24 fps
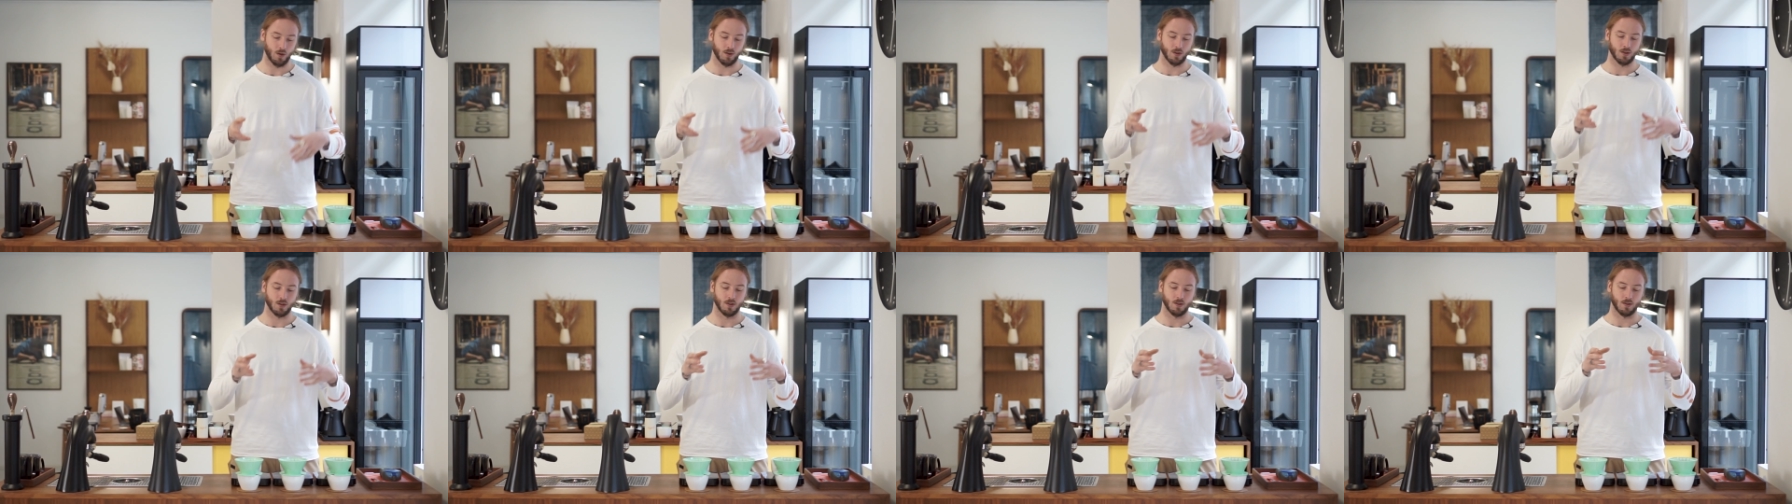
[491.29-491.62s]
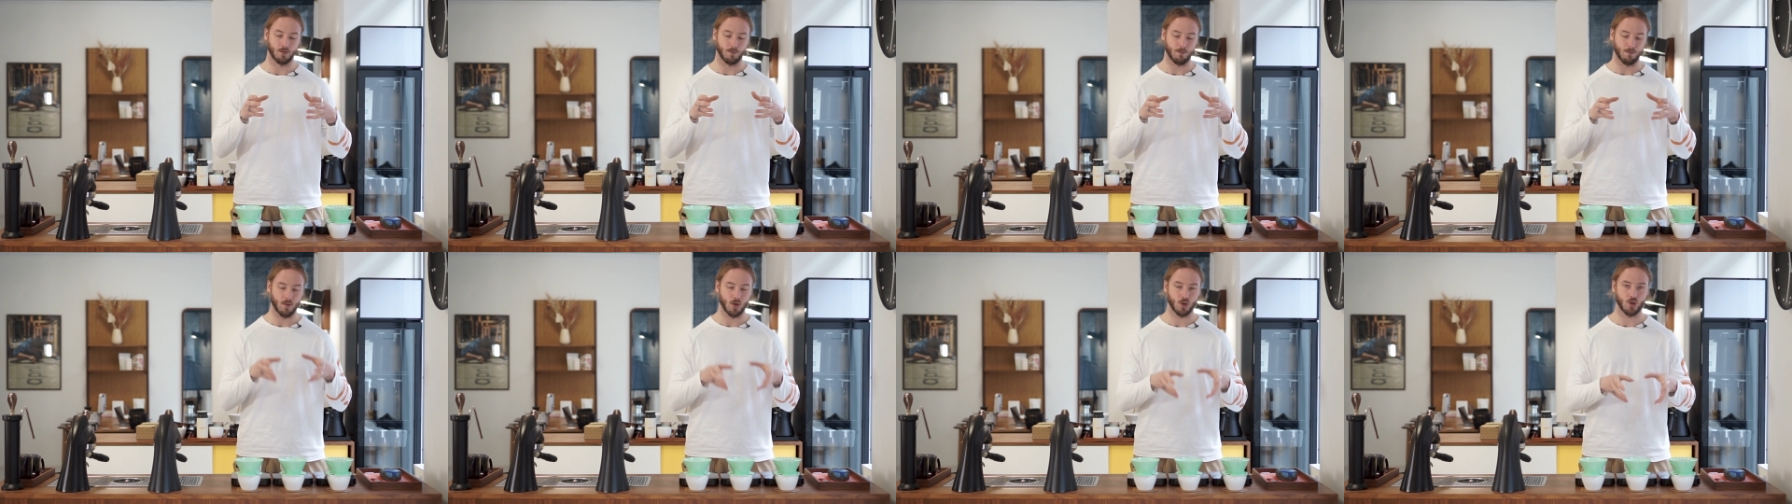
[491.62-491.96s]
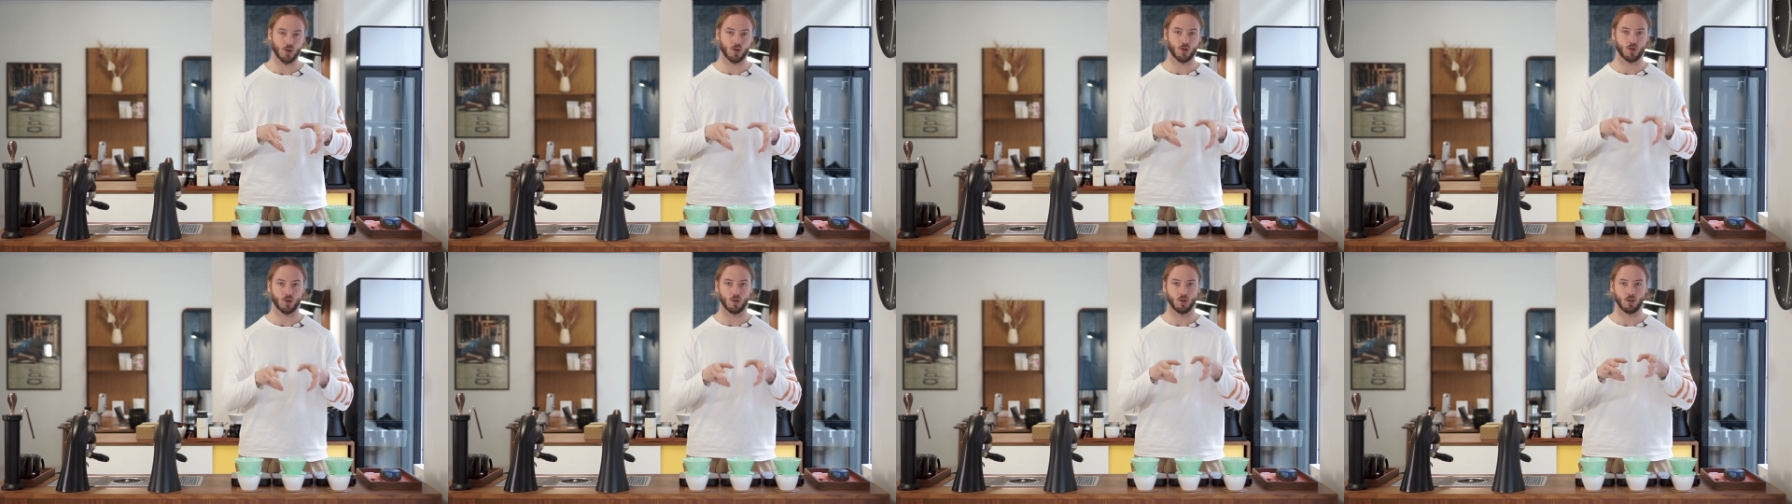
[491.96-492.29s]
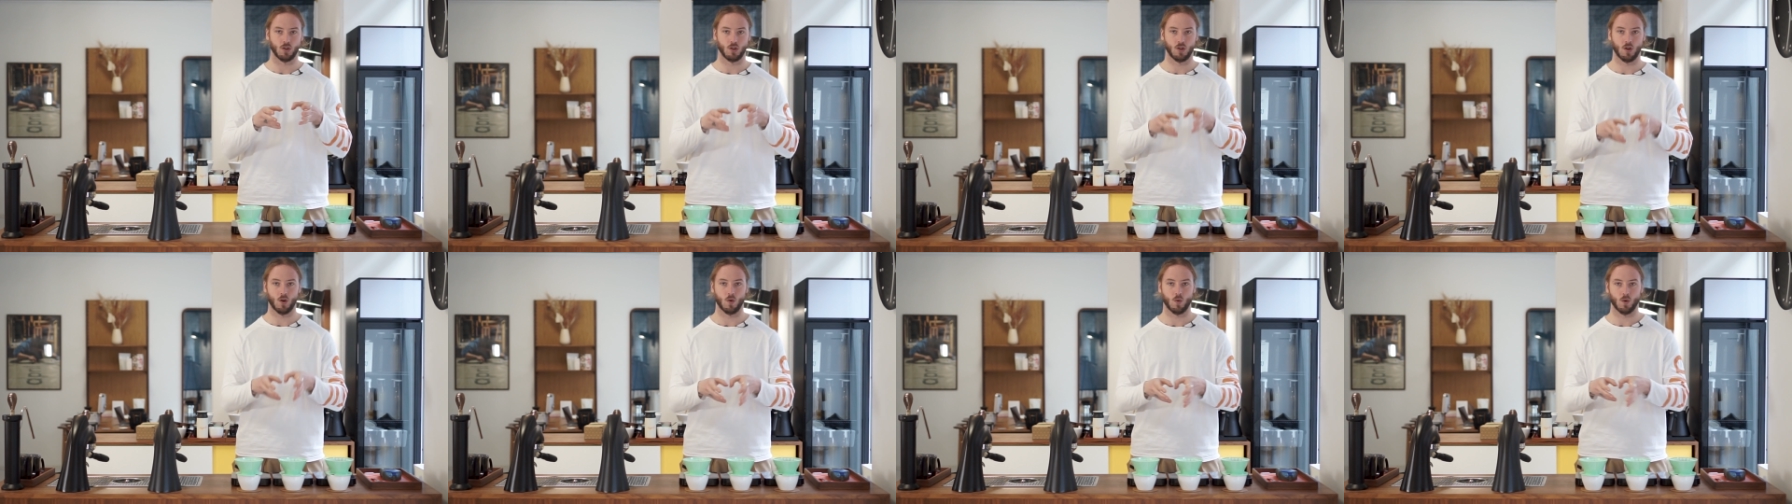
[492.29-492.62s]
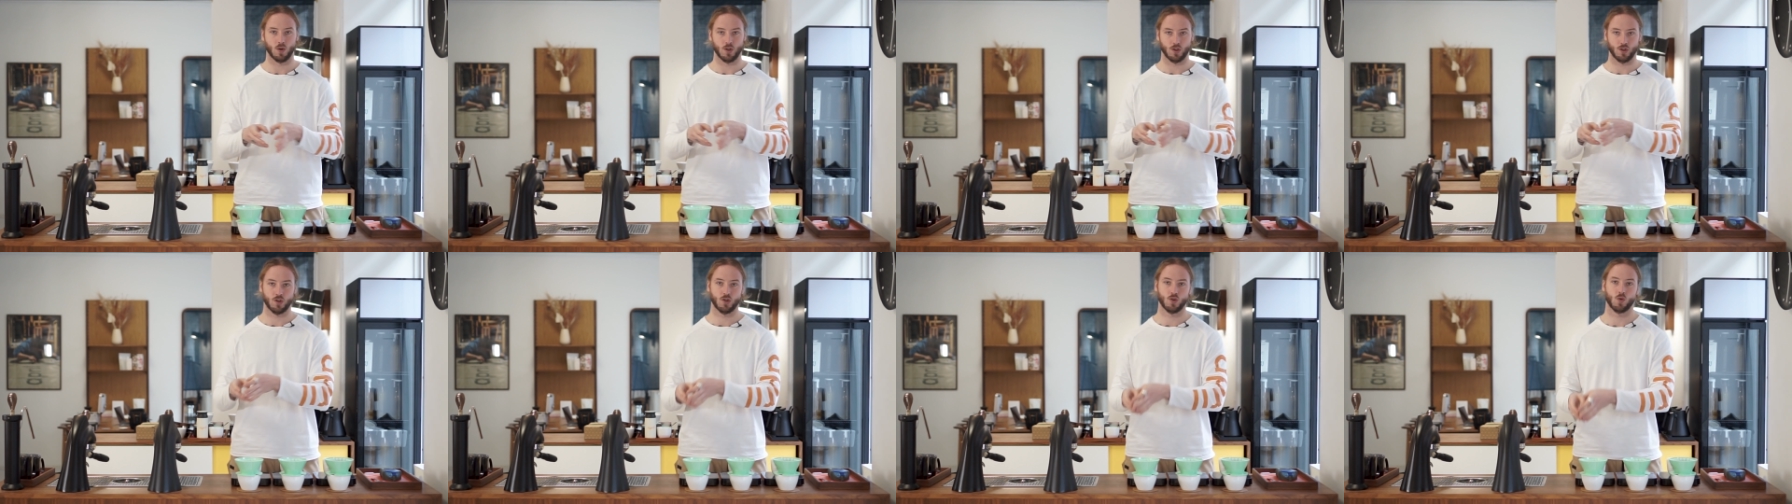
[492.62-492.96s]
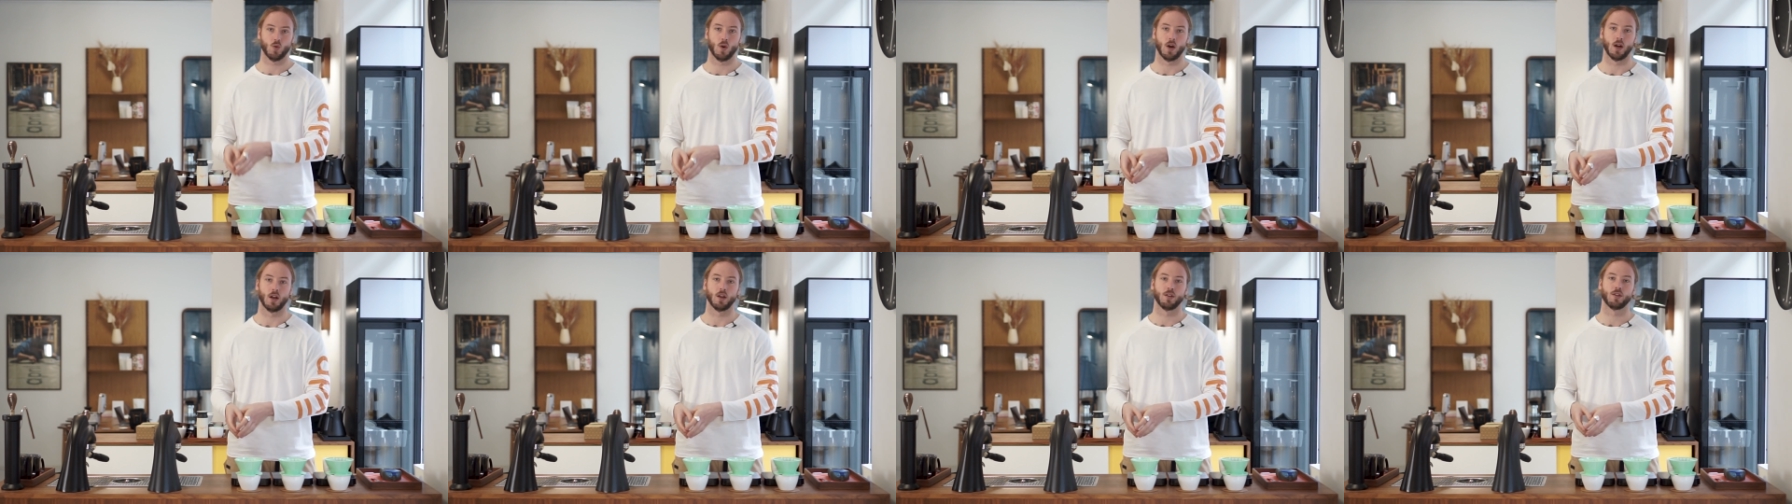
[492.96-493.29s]
is much lower
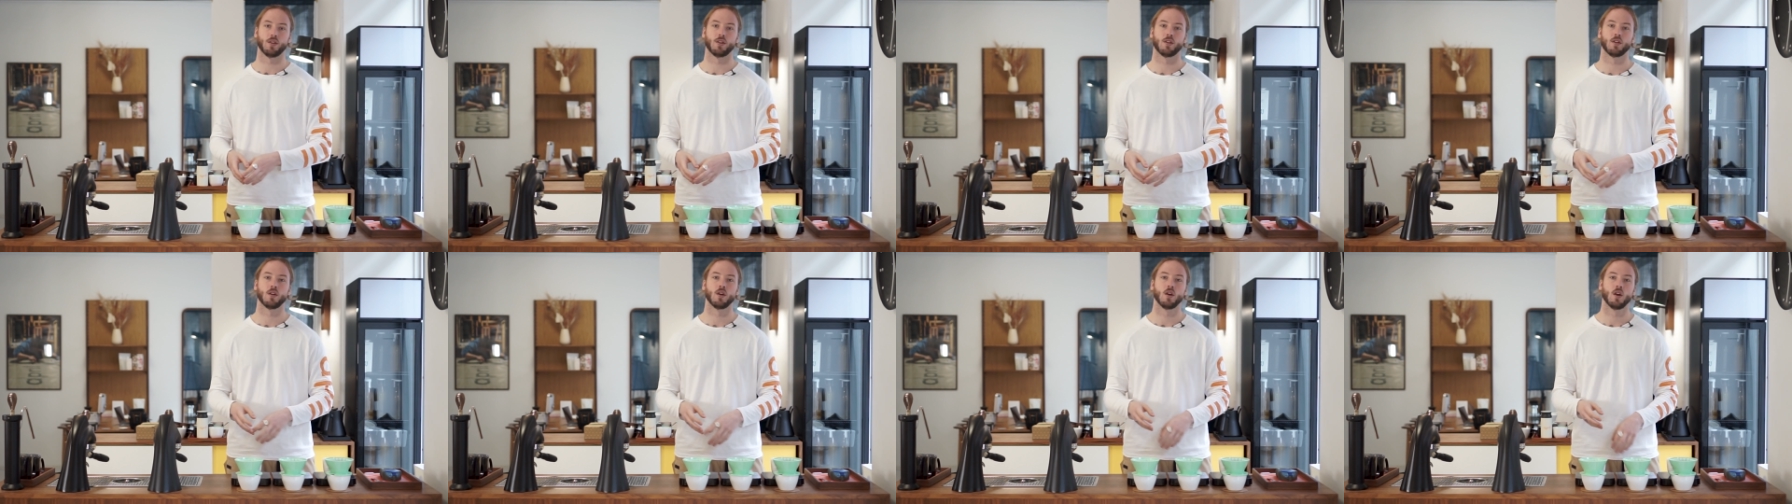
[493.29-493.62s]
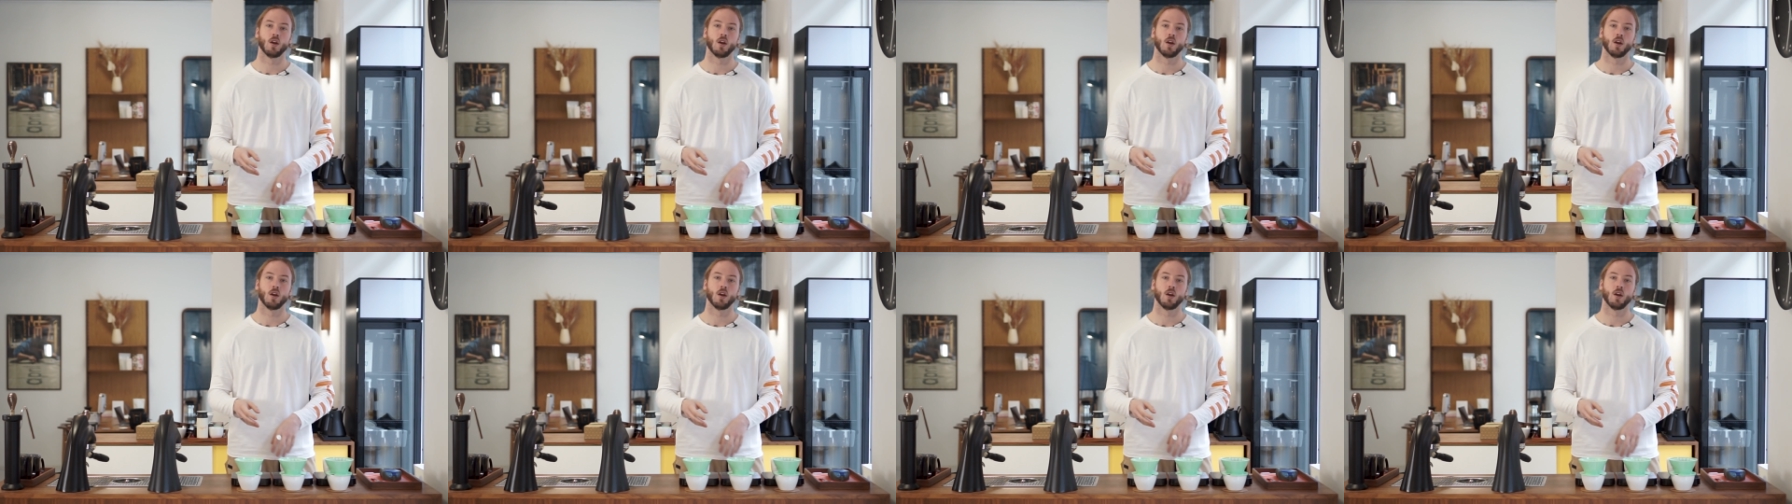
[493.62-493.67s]
strength,